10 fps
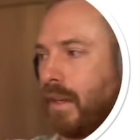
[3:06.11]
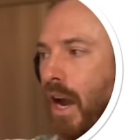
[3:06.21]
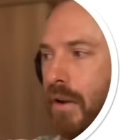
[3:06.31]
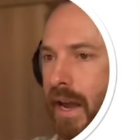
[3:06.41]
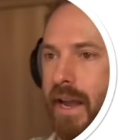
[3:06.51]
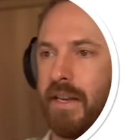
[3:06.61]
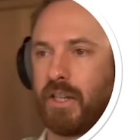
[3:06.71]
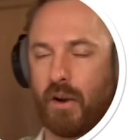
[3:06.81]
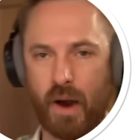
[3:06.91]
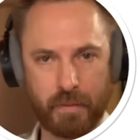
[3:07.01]
Okay,
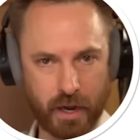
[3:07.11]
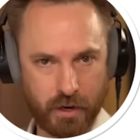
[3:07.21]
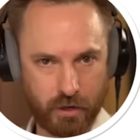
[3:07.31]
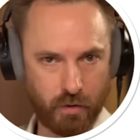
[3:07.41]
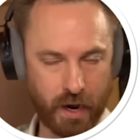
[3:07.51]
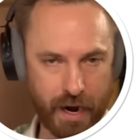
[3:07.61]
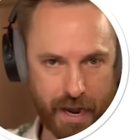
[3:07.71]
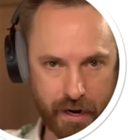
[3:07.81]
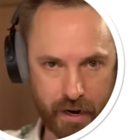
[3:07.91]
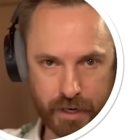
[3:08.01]
so I'm going to do an
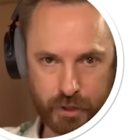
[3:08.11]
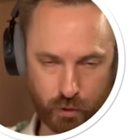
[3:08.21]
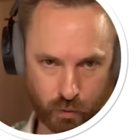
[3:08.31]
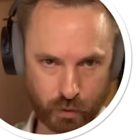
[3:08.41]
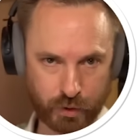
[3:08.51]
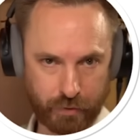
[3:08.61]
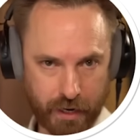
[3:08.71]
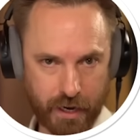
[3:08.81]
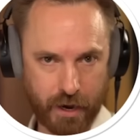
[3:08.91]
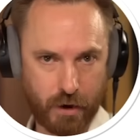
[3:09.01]
AI tools
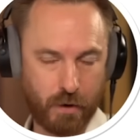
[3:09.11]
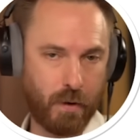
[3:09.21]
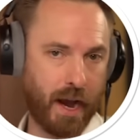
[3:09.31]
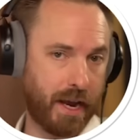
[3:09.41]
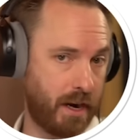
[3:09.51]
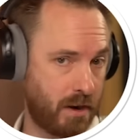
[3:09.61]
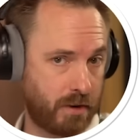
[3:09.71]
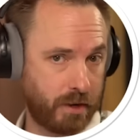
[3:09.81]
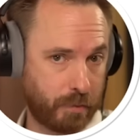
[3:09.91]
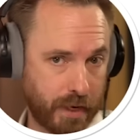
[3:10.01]
video and
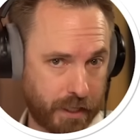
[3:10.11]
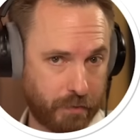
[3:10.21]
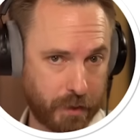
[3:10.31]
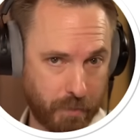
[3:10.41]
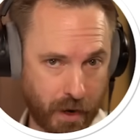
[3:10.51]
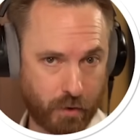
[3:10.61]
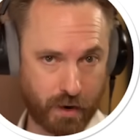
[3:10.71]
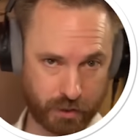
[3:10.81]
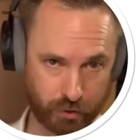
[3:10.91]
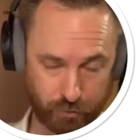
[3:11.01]
introduce myself as Mike
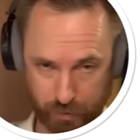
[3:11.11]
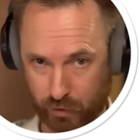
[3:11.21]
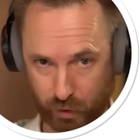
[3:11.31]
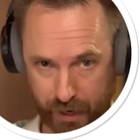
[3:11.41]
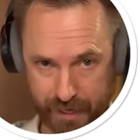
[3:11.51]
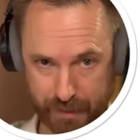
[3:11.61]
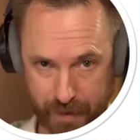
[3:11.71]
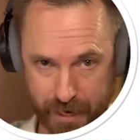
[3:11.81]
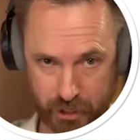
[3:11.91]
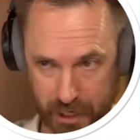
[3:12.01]
Russell from Creator
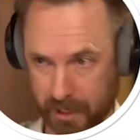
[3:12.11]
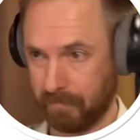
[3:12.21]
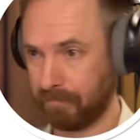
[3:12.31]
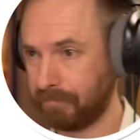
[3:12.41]
Magic.